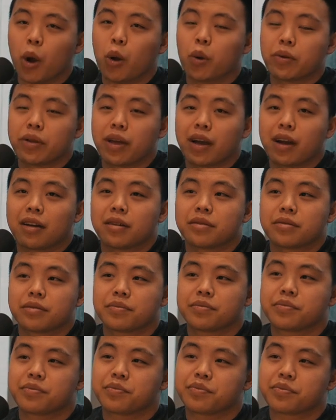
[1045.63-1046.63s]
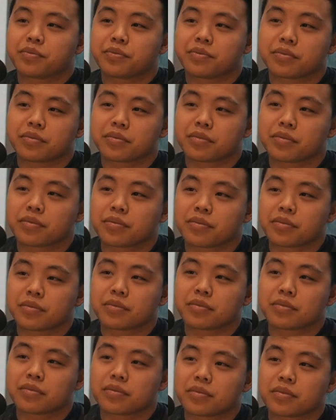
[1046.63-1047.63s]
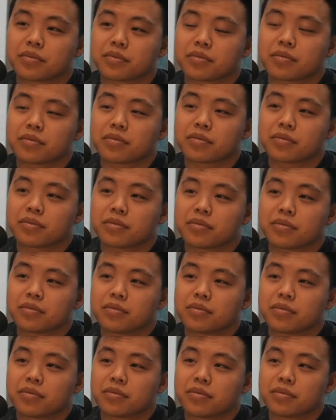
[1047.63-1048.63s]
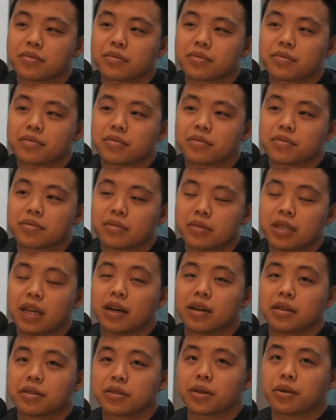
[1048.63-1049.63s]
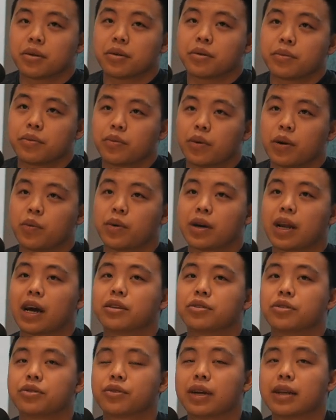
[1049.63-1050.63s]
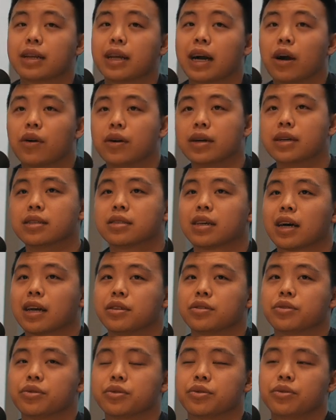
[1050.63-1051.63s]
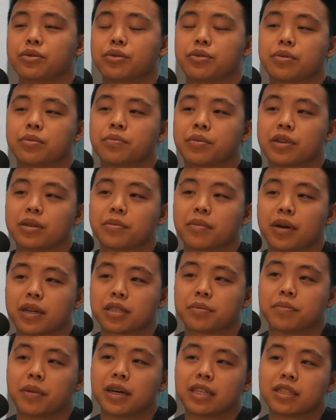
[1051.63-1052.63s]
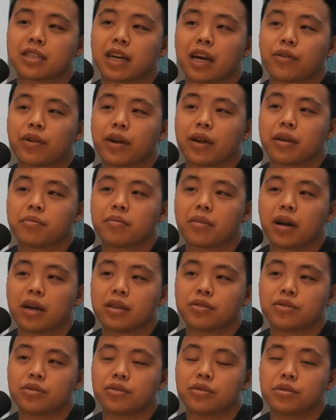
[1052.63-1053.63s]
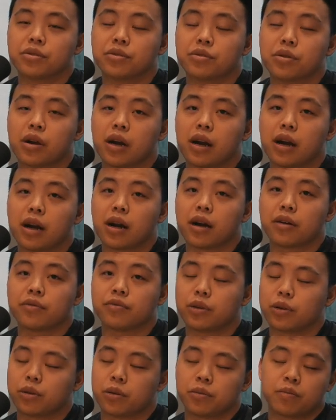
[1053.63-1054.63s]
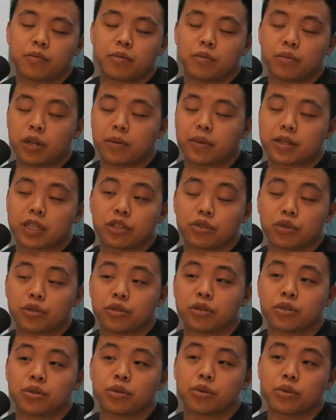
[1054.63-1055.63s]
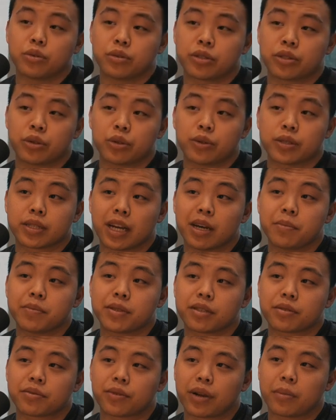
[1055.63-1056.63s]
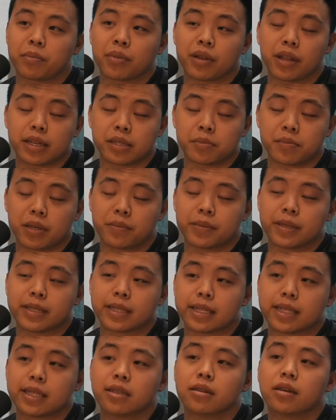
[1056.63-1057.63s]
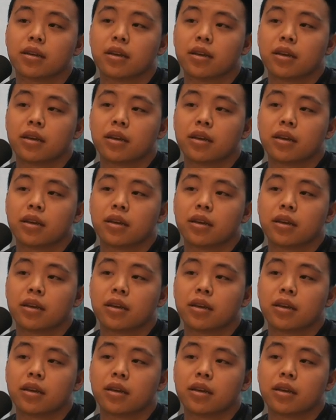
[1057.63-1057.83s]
How do you get your product from like page 100 to top of page 1? Yeah, so what I do right now is I do pretty much ManyChat, right? I do, you know, pretty much I do two steps, right, plus PPC.